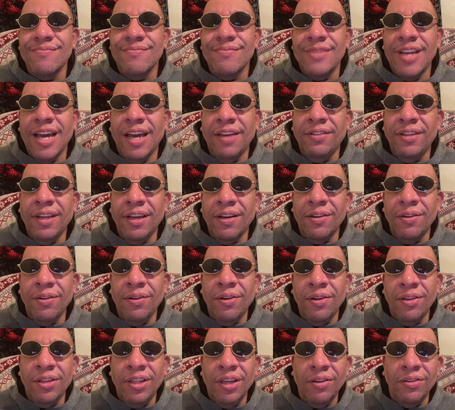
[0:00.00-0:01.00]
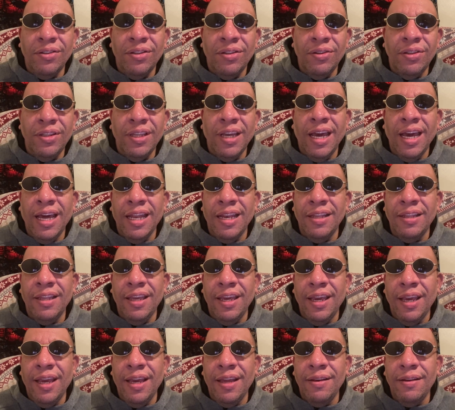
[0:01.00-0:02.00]
That's a good hotel too, the
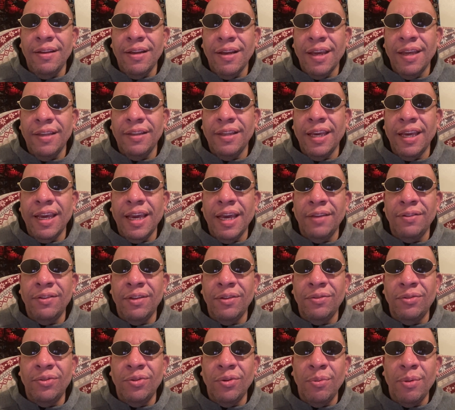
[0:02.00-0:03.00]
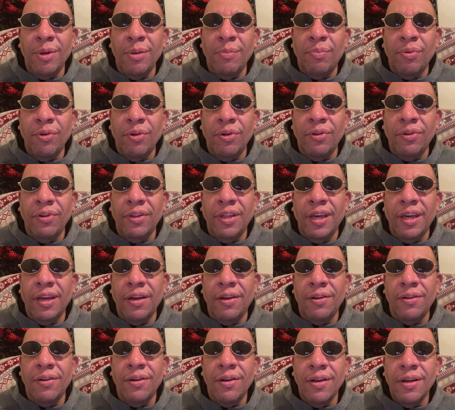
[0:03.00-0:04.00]
Holiday Inn, because they got the swimming pool
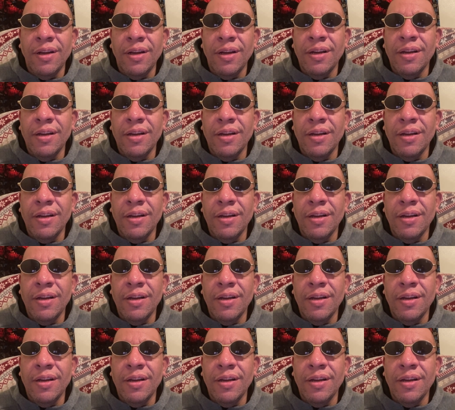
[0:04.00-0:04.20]
there,